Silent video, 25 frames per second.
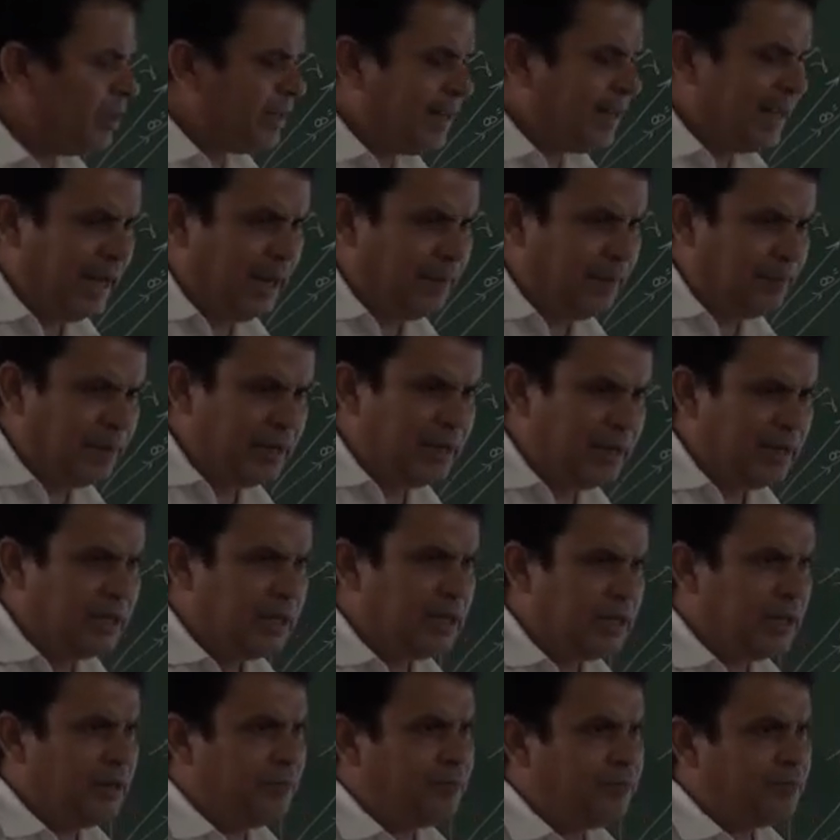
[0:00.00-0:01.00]
what
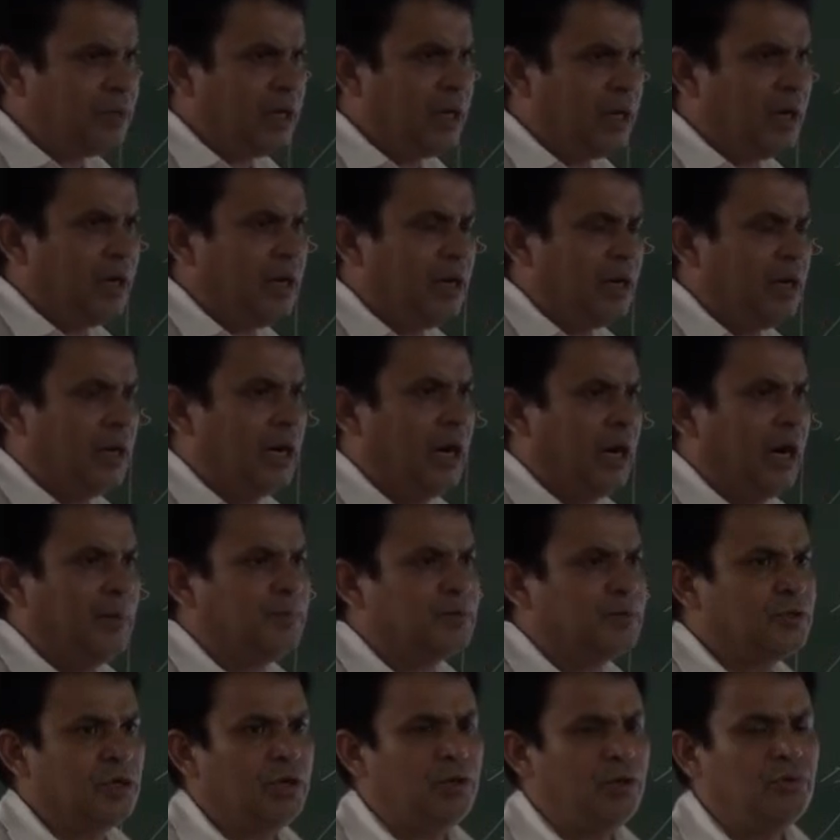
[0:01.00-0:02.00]
happened if the
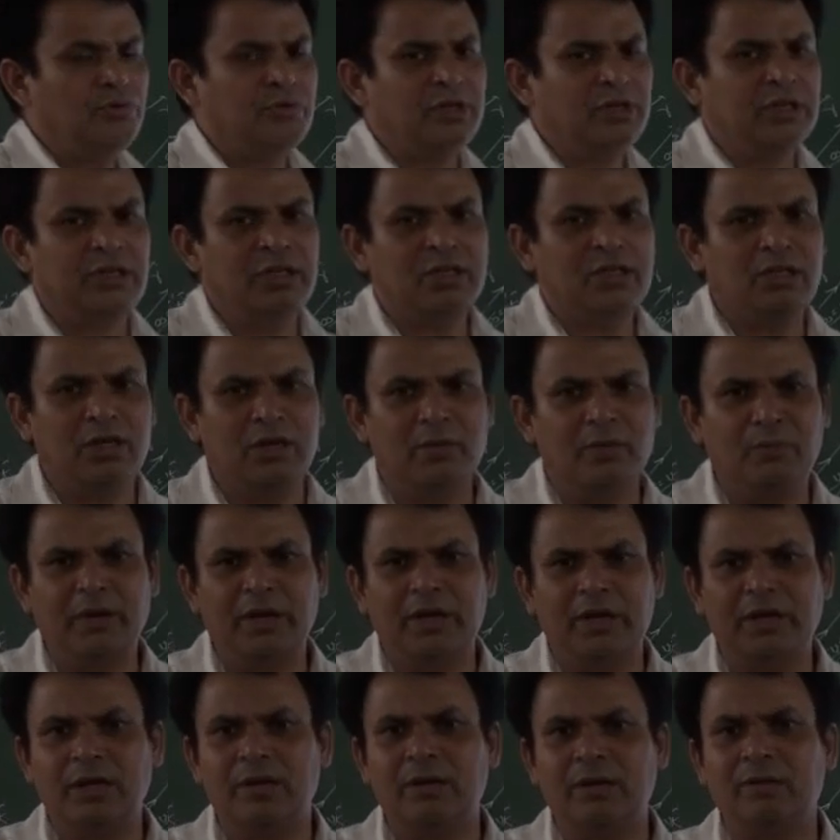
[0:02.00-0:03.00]
absolute
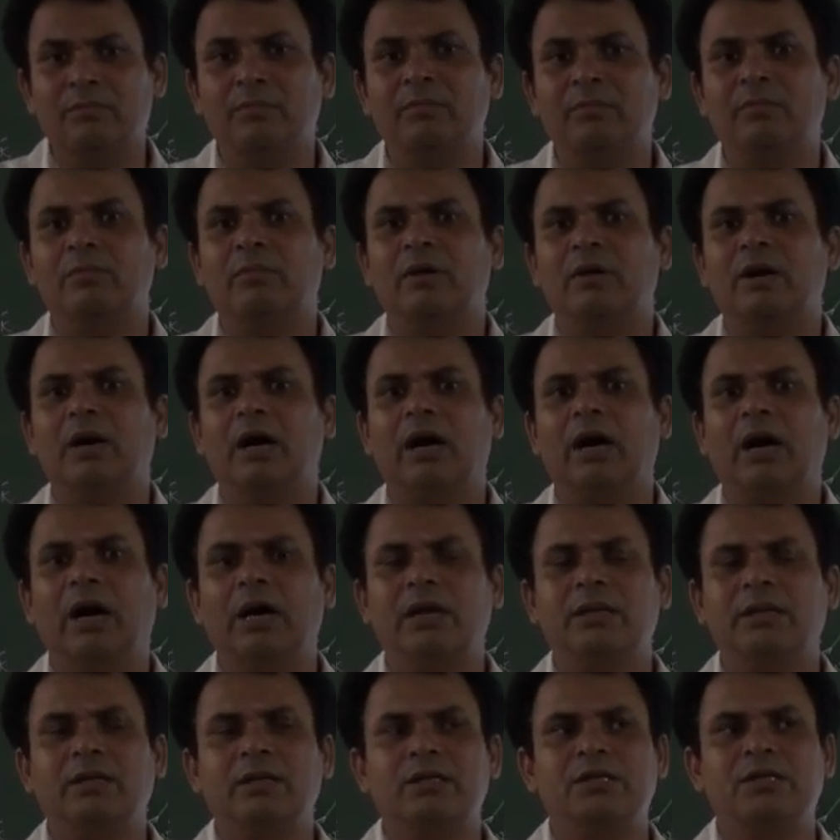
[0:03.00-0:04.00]
ether medium
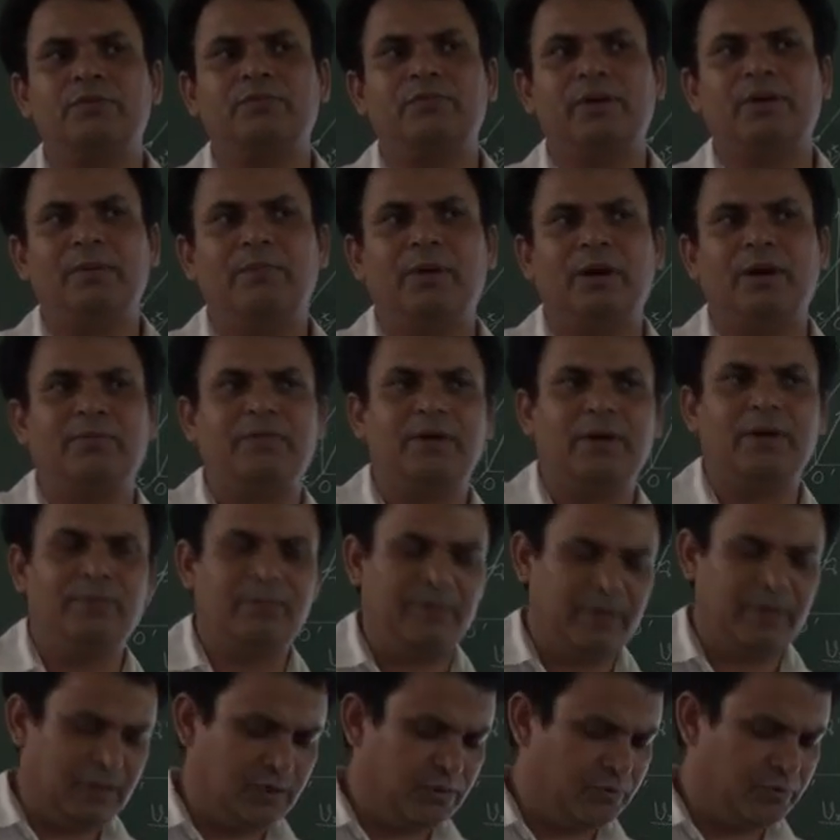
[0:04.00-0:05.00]
or this frame
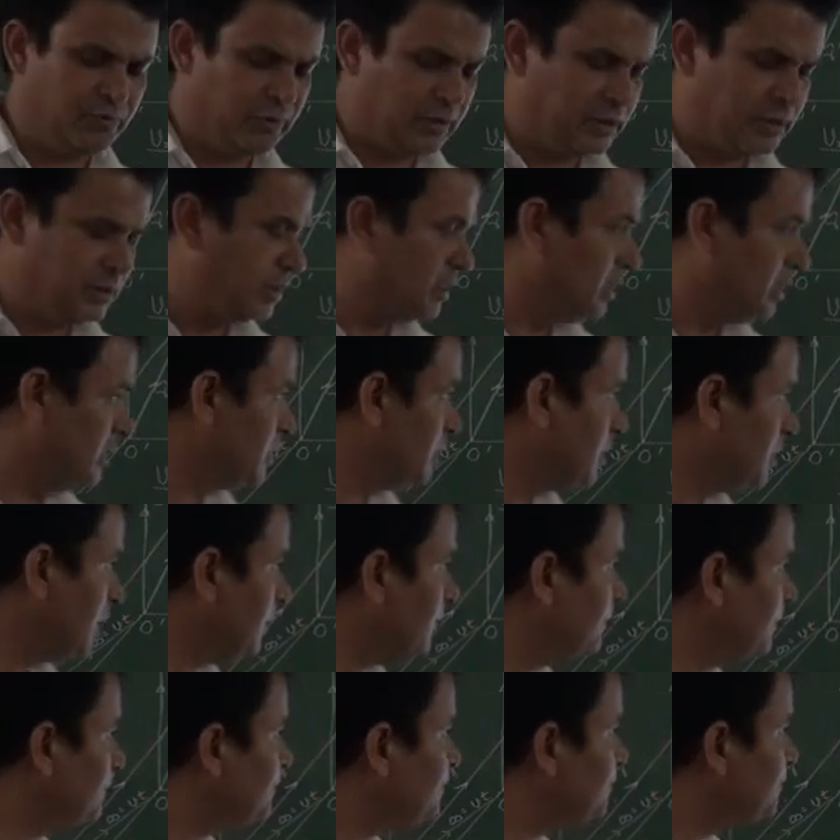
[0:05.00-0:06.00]
of reference was
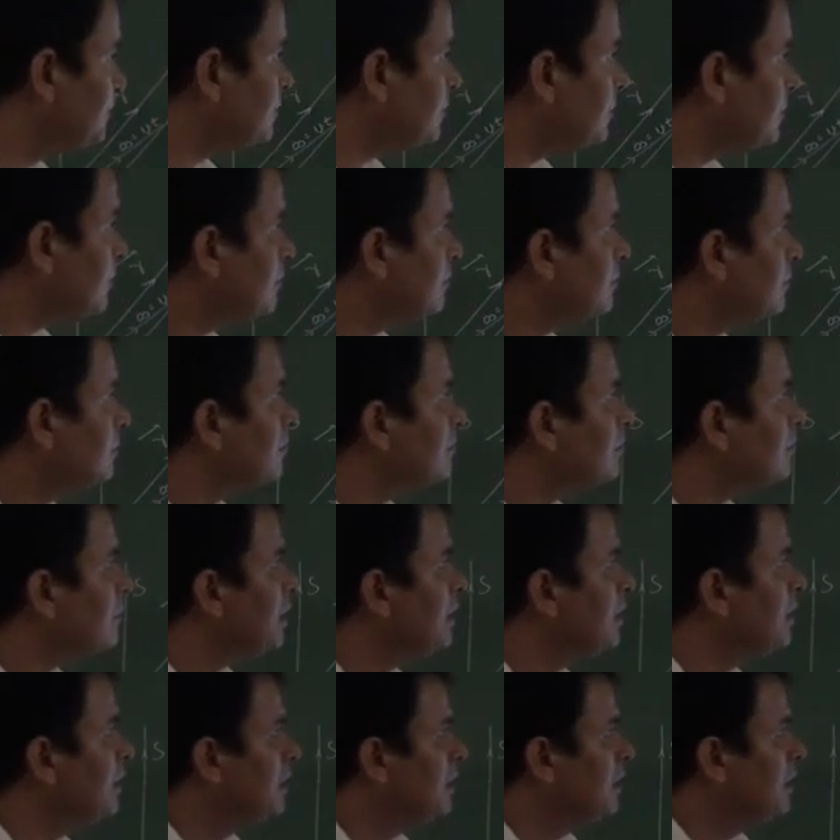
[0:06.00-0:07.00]
suggested.
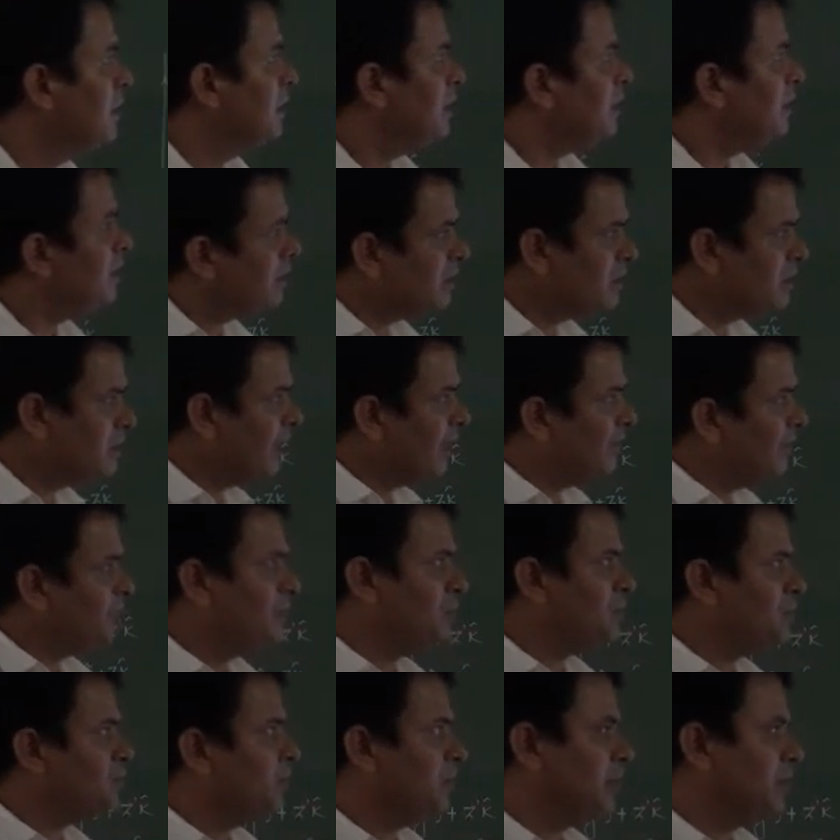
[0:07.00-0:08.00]
Let us
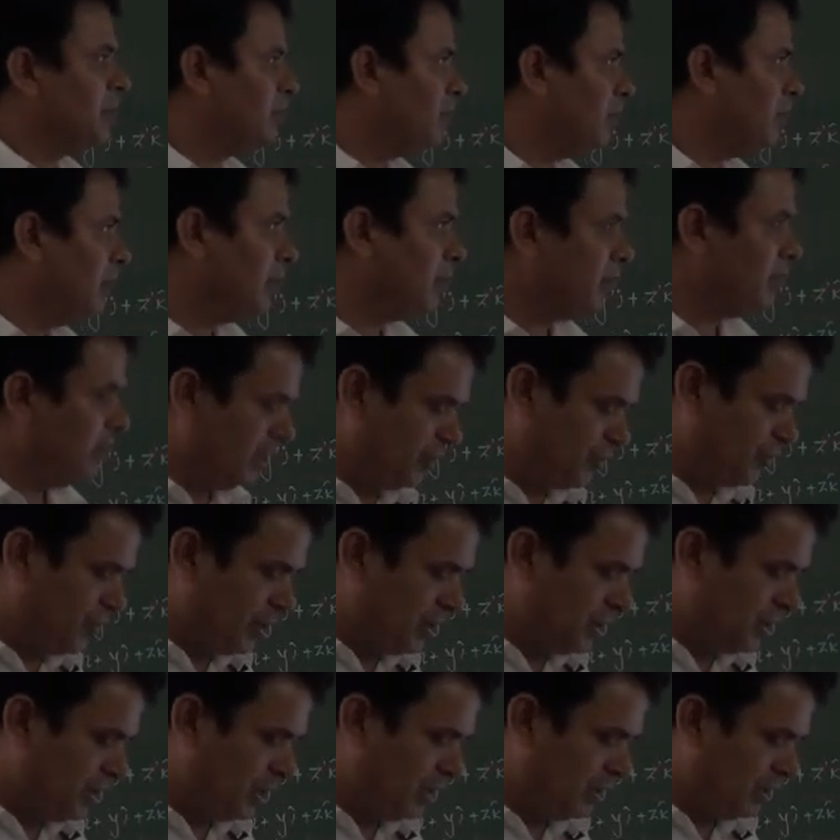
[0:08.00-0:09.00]
have this particular
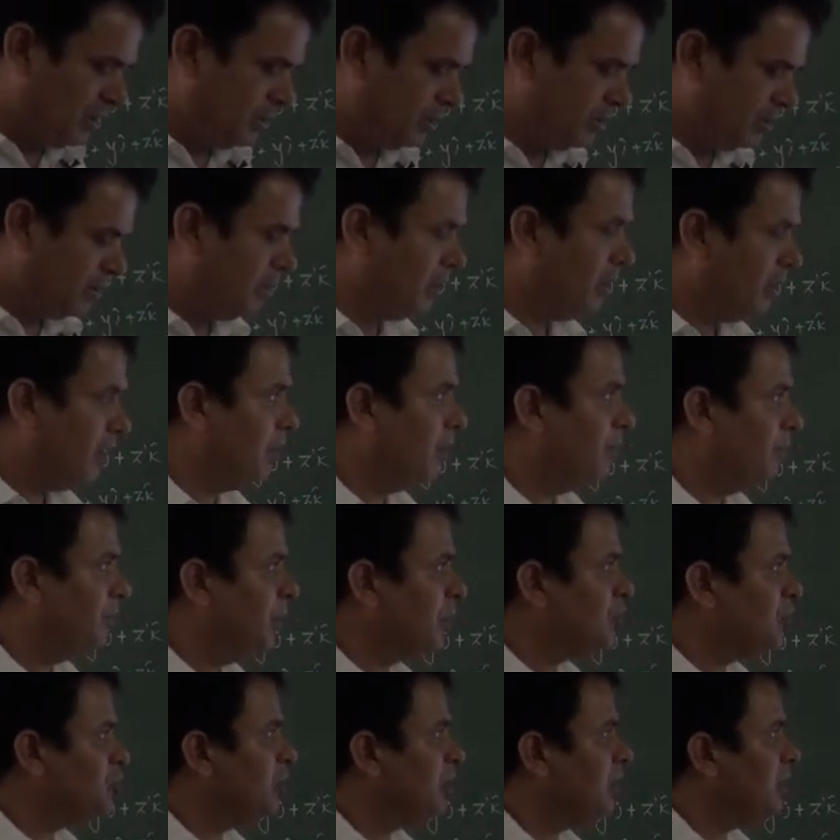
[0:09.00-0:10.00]
interesting
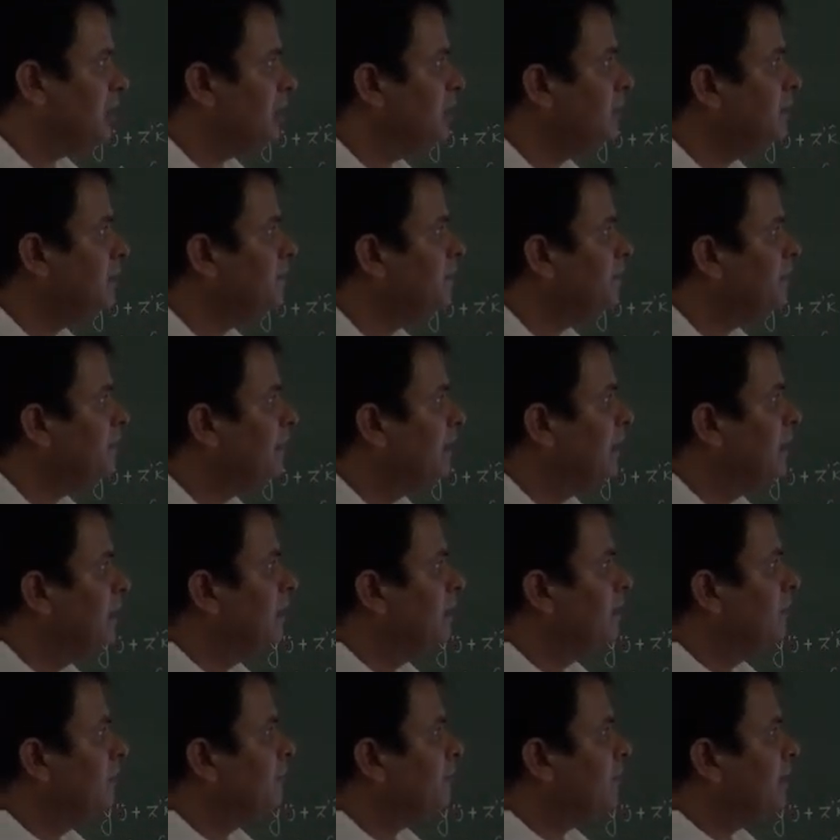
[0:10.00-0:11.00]
picture here.
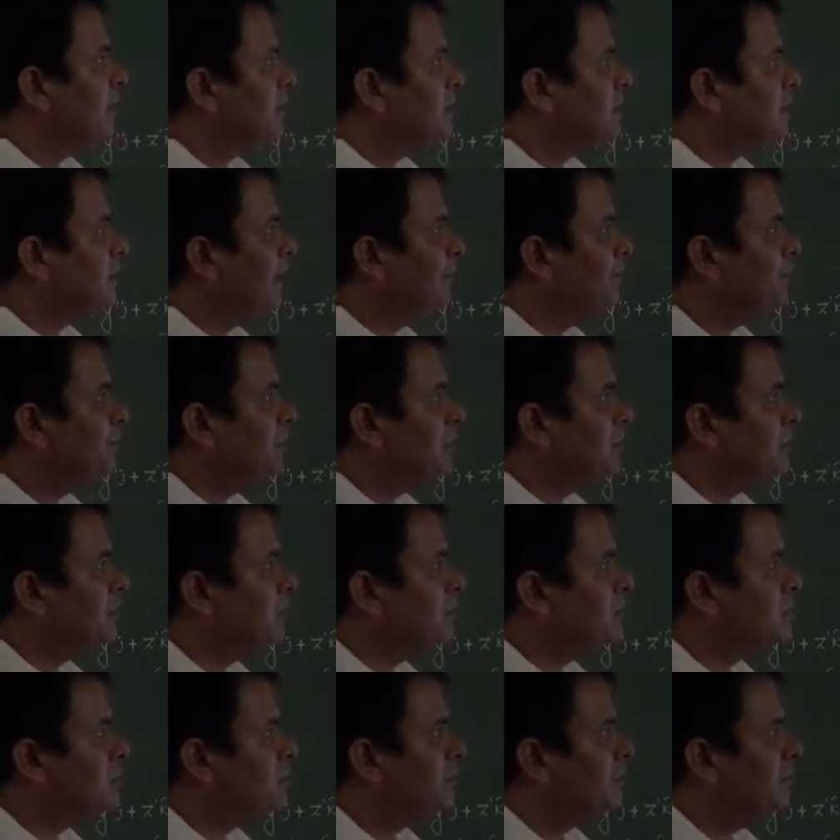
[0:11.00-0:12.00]
For
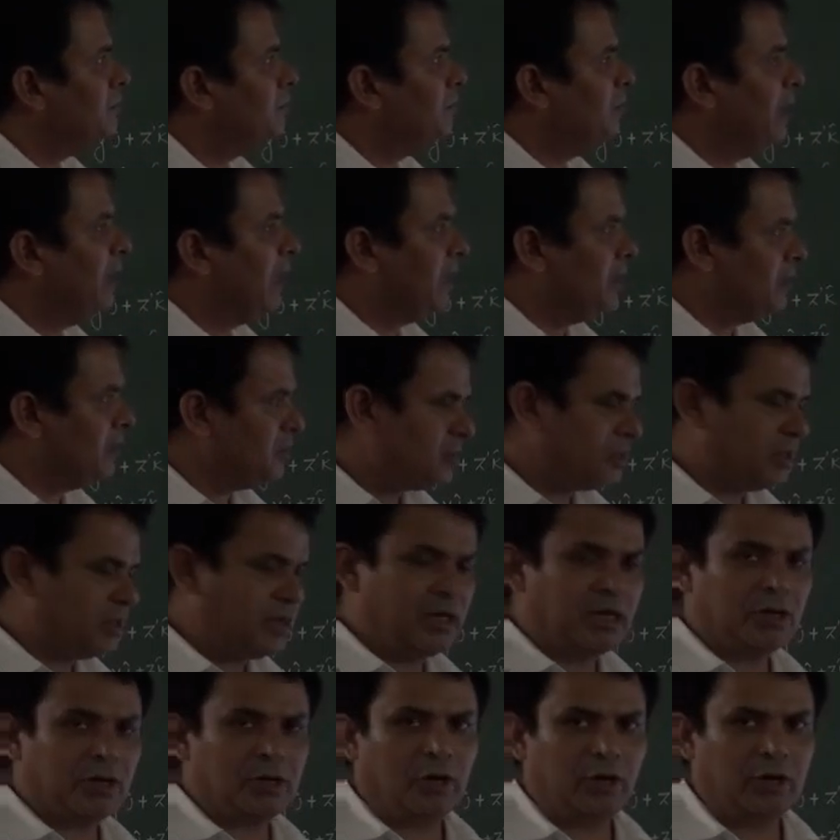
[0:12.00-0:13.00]
example, this man
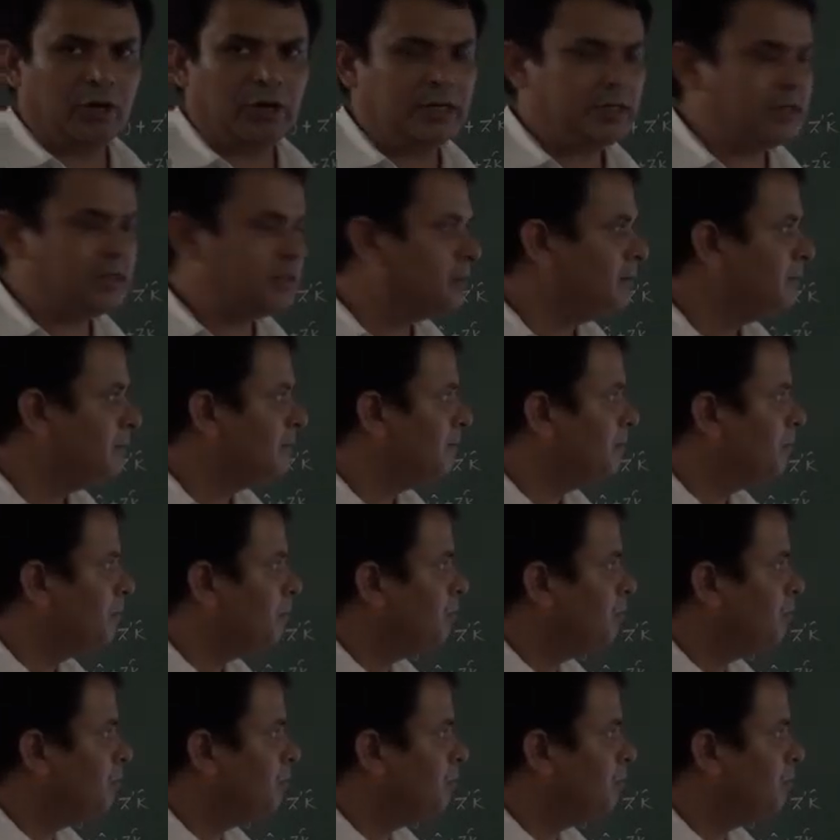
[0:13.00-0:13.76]
is in a rocket